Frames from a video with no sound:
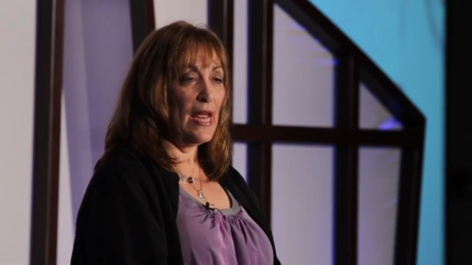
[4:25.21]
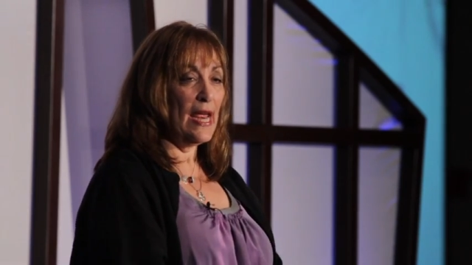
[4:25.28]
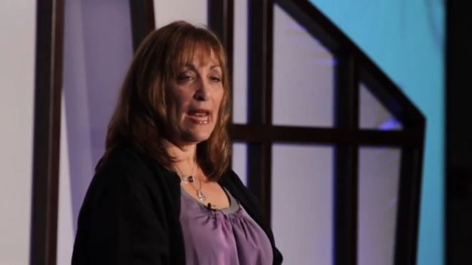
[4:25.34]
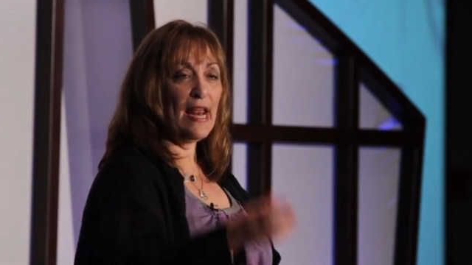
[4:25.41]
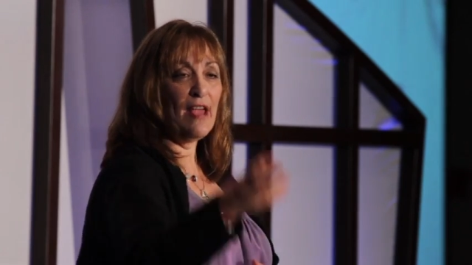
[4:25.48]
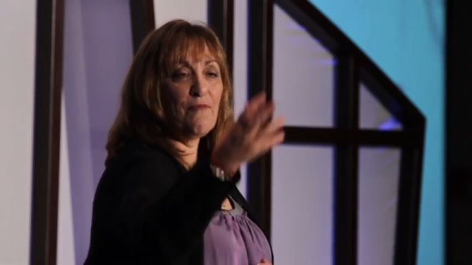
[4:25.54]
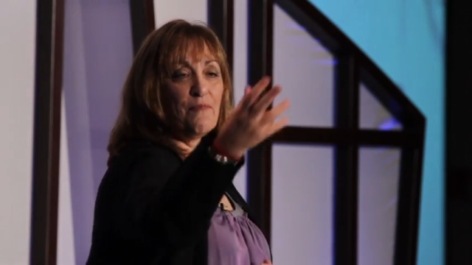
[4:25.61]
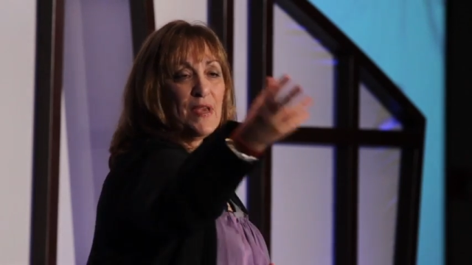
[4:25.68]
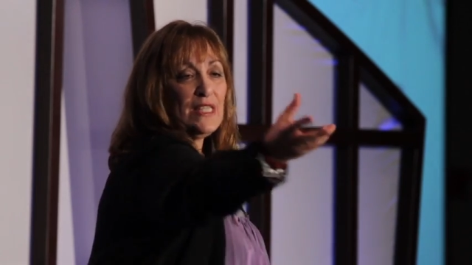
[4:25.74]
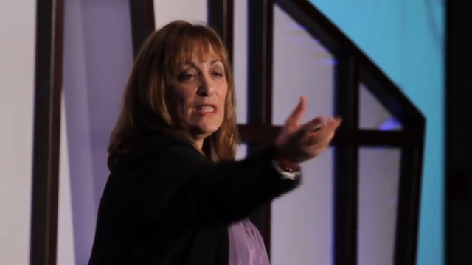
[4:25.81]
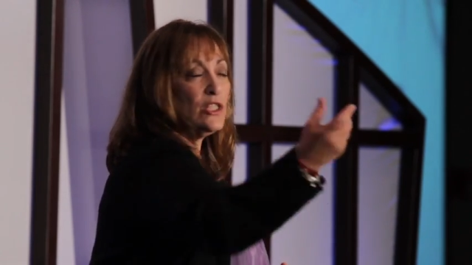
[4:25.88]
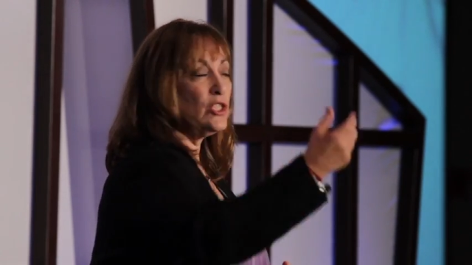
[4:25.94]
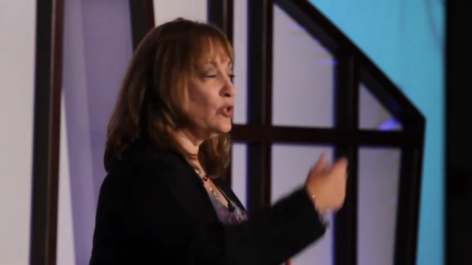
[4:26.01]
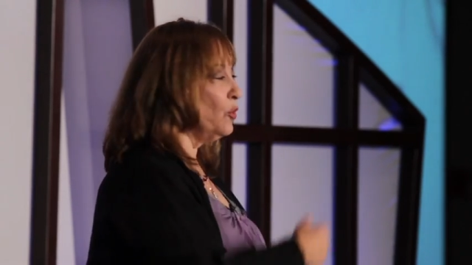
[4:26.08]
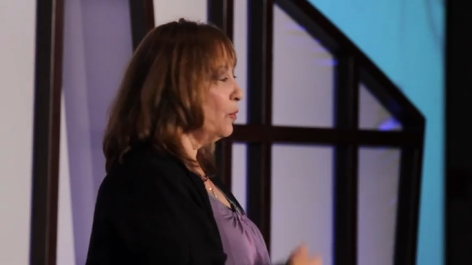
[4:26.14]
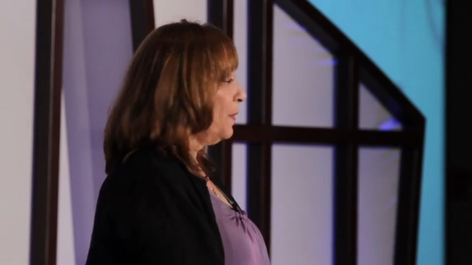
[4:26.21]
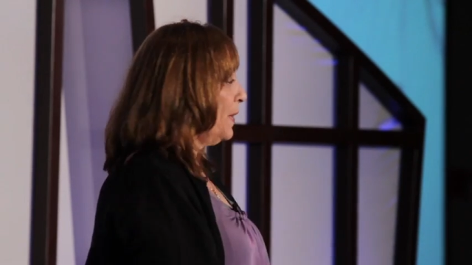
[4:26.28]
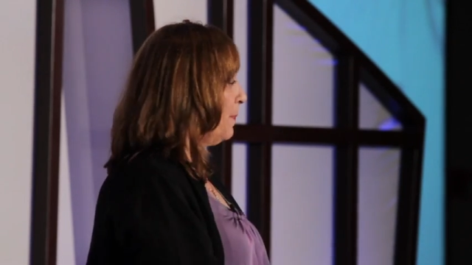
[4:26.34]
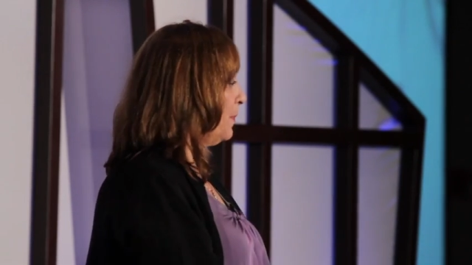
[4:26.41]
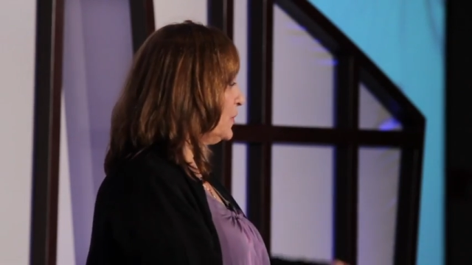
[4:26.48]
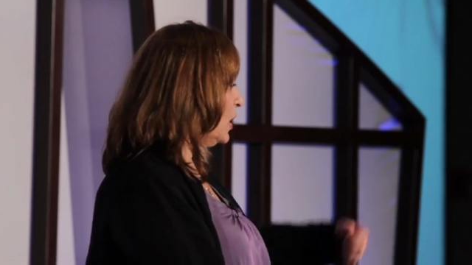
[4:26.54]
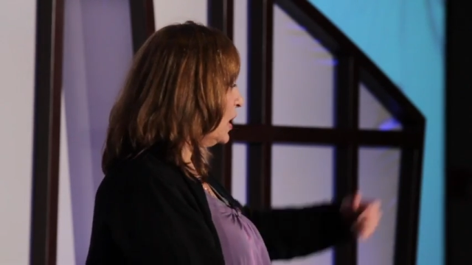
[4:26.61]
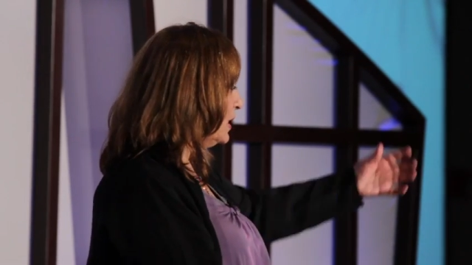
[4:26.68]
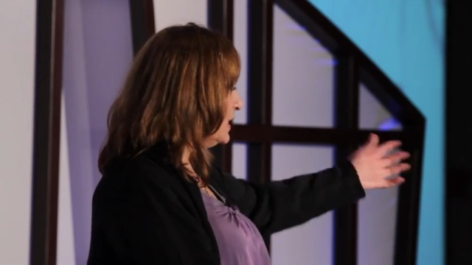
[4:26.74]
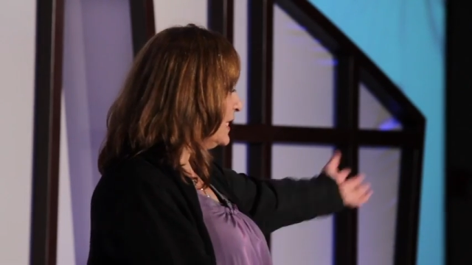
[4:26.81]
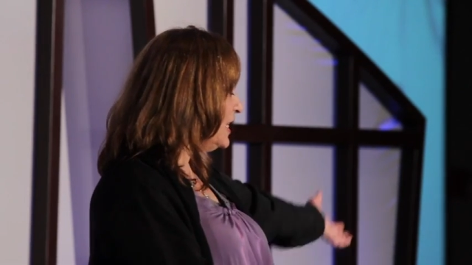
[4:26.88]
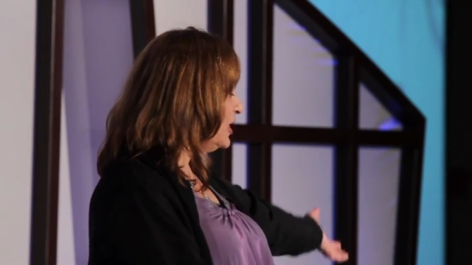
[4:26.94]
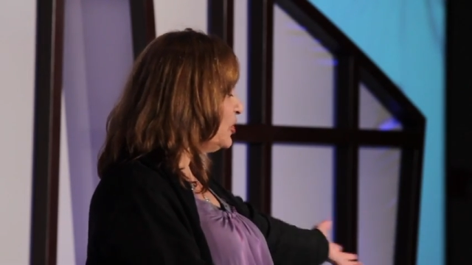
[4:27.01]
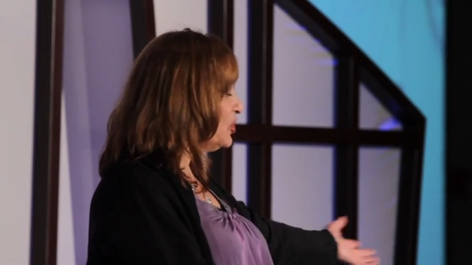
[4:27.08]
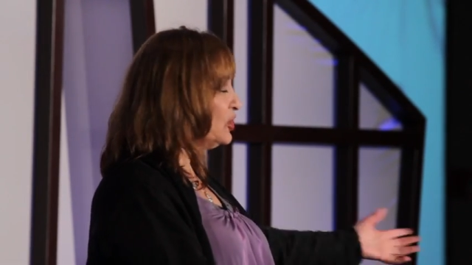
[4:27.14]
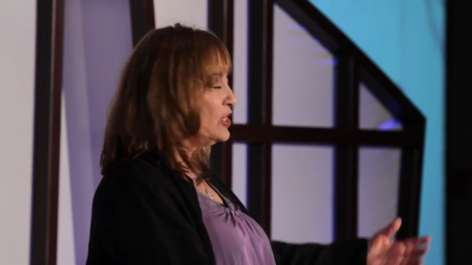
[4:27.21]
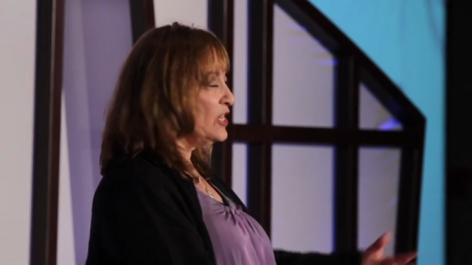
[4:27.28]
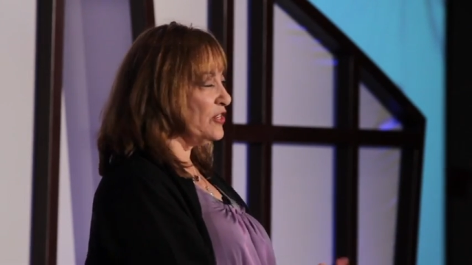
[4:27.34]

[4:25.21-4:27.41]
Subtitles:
and have business school people teach.